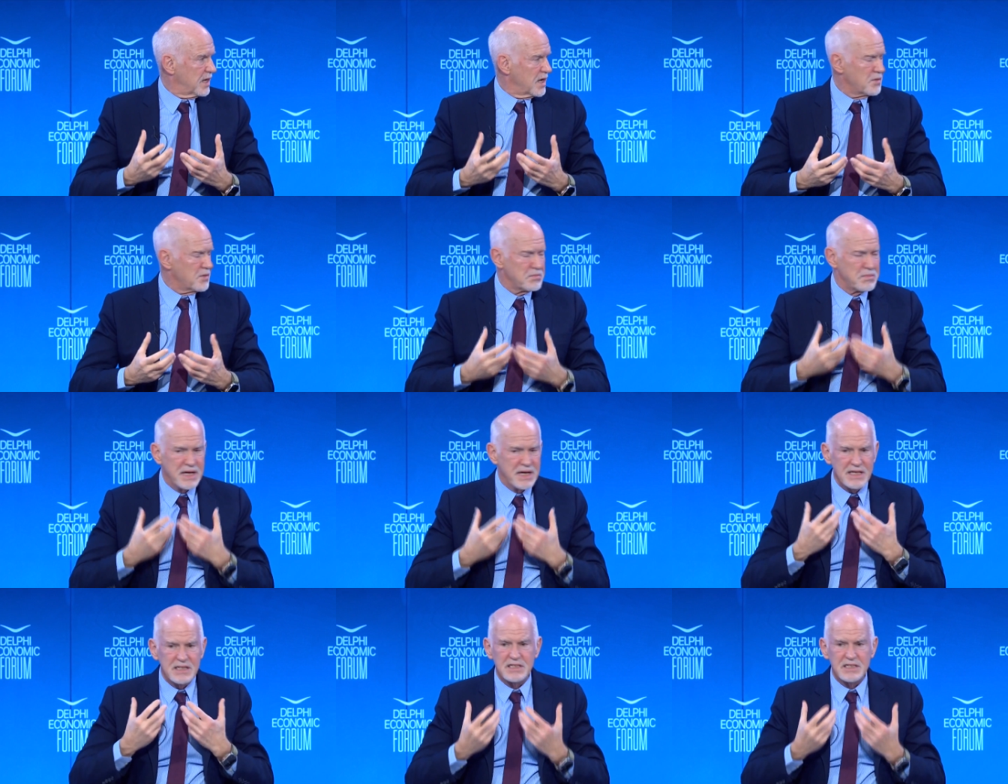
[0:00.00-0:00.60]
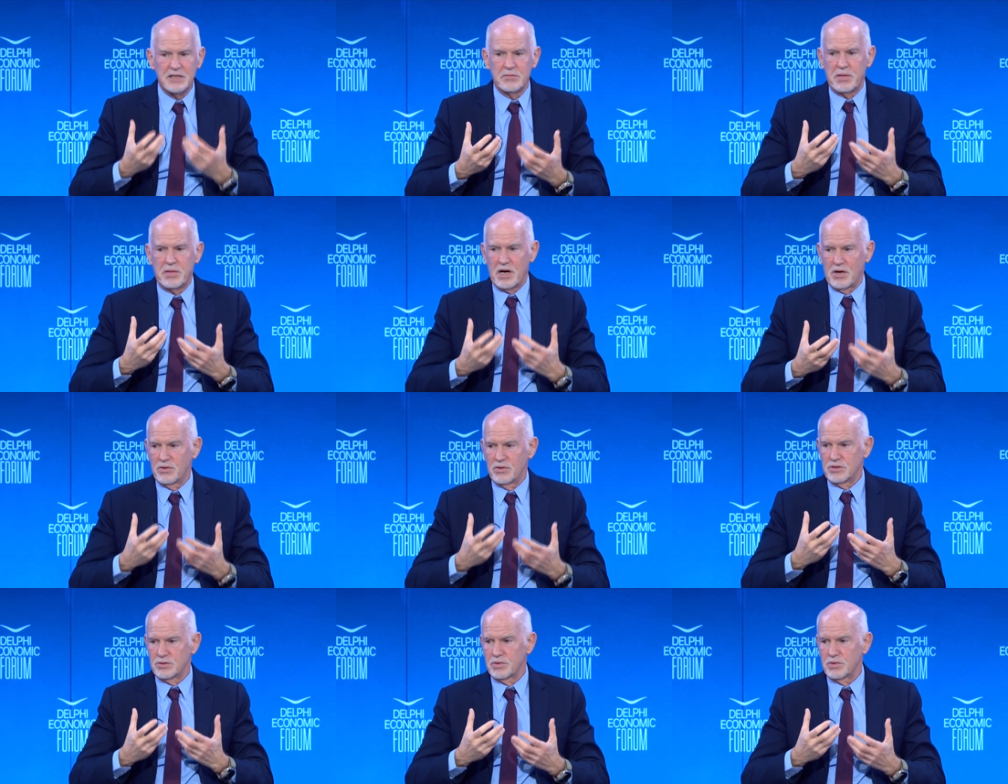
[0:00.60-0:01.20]
amazing
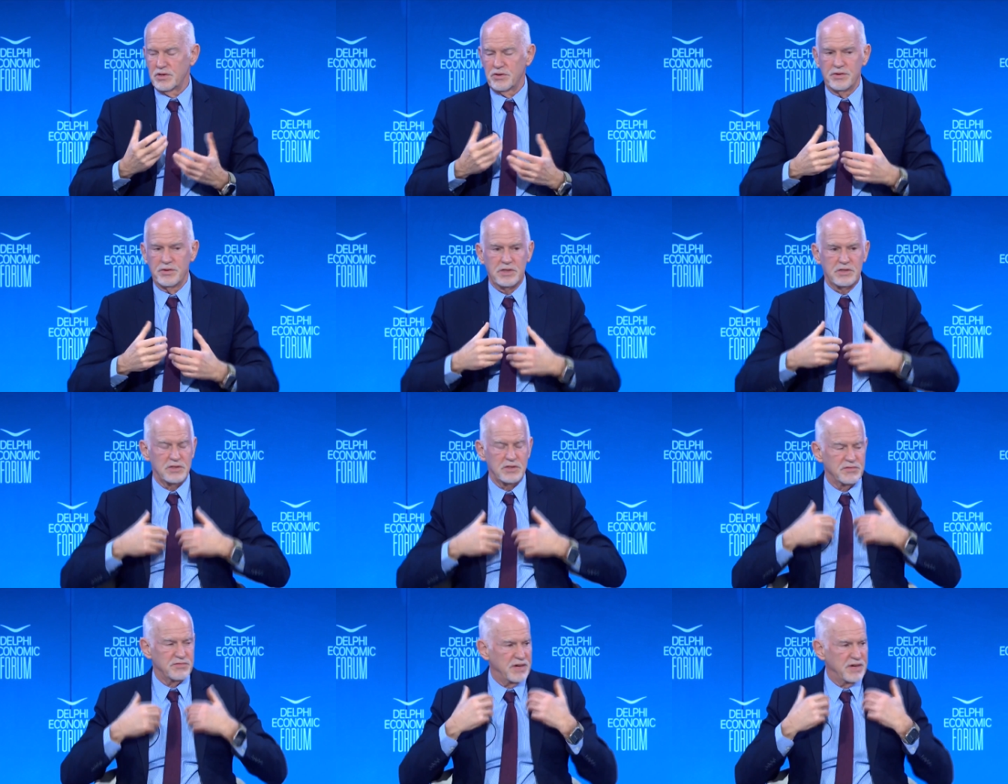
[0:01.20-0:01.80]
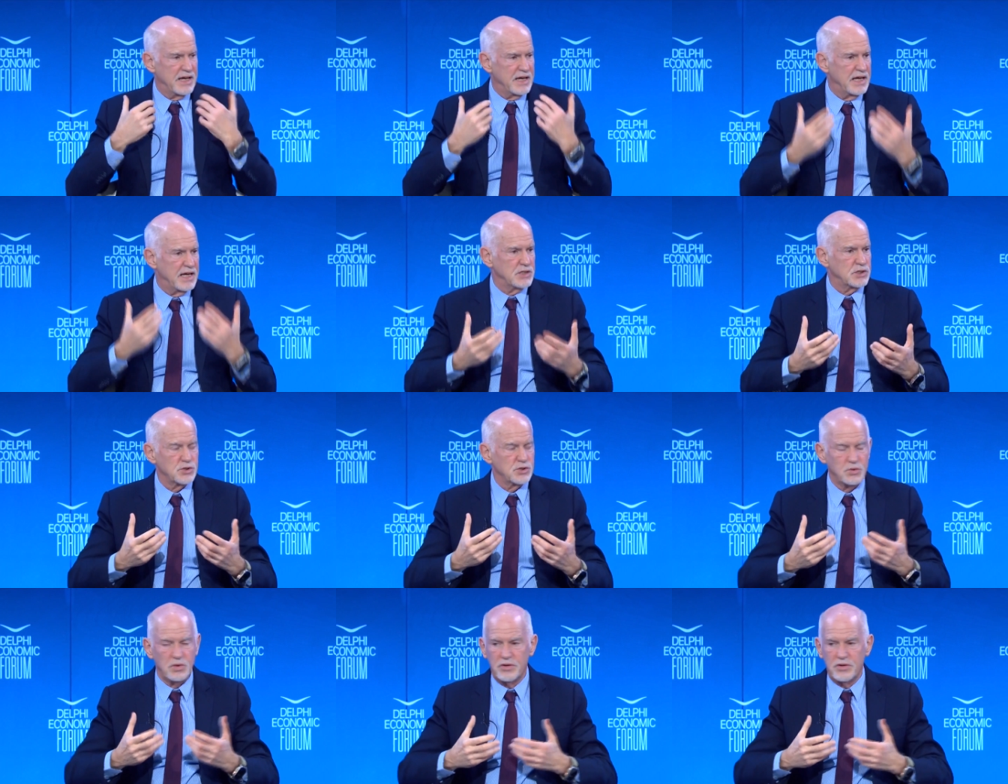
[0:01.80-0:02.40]
powers, whether it's
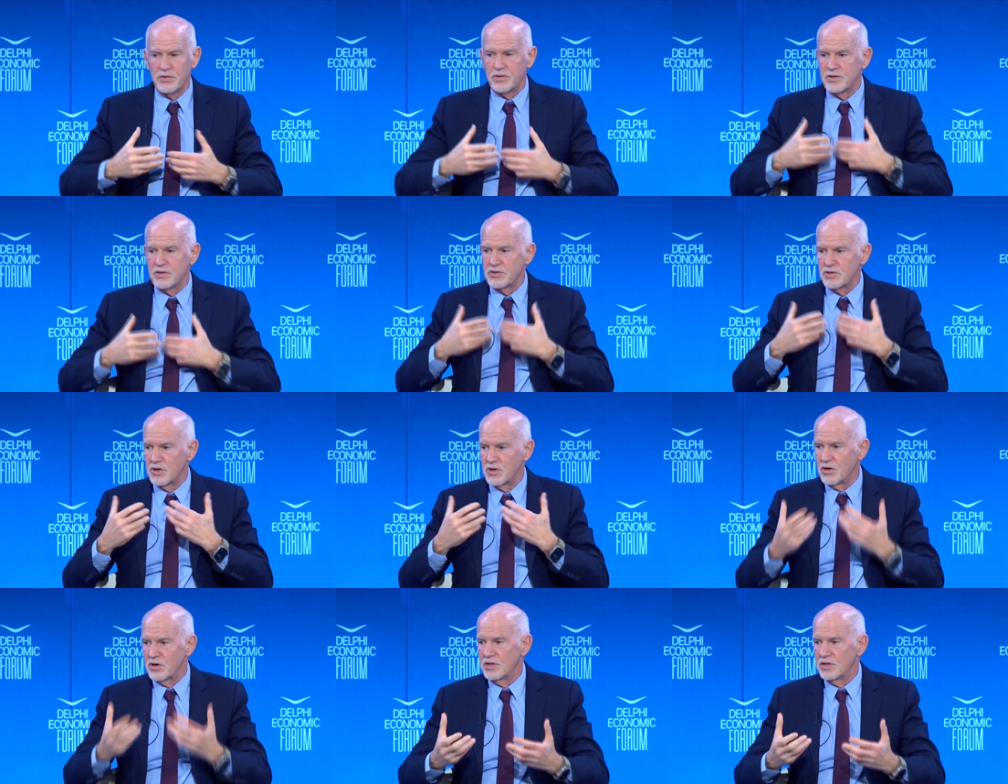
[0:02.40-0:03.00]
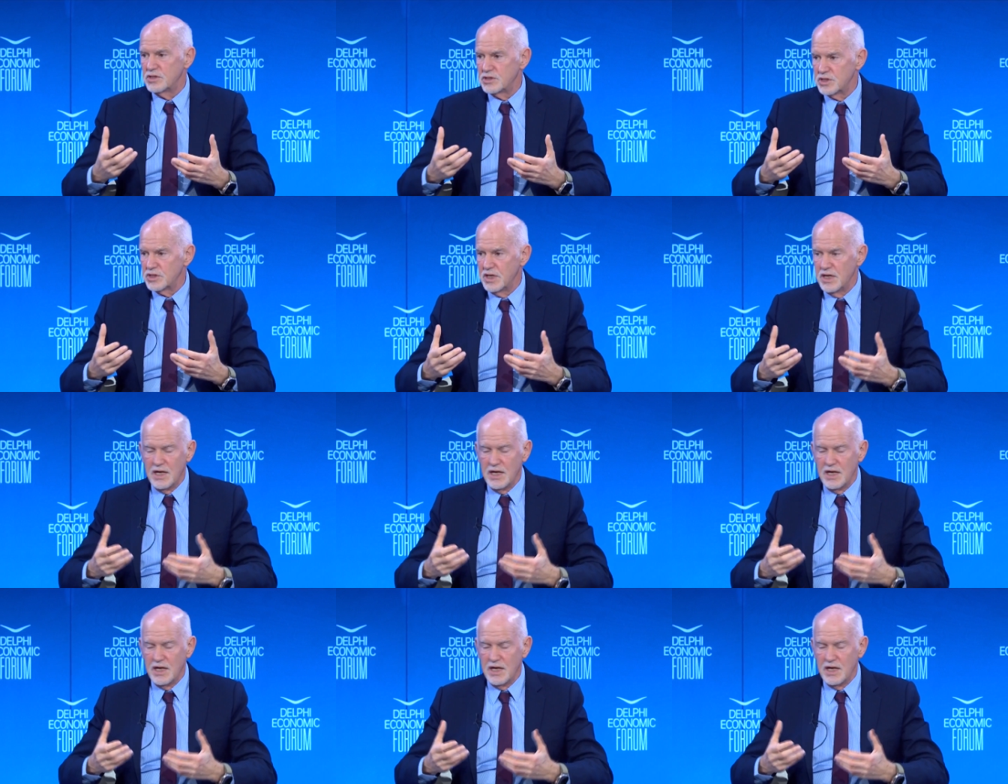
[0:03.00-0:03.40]
financial, whether it's knowledge,